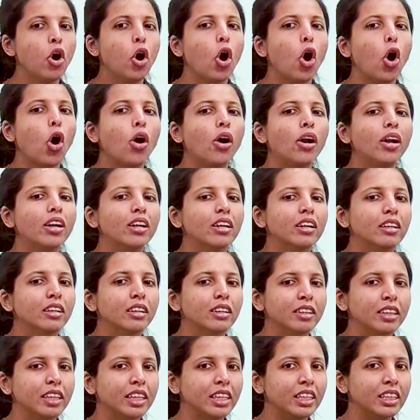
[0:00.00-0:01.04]
or
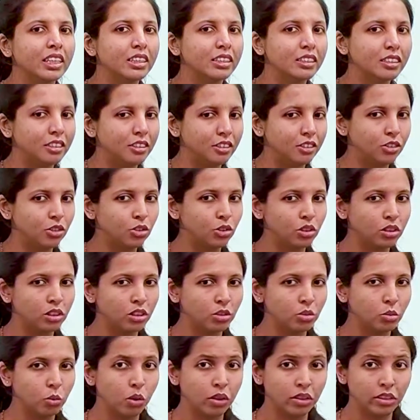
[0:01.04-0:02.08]
wrinkled. So
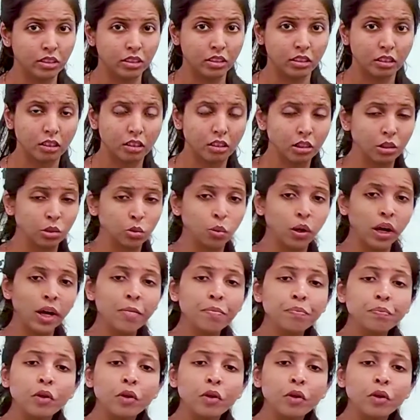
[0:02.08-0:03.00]
this was the third one.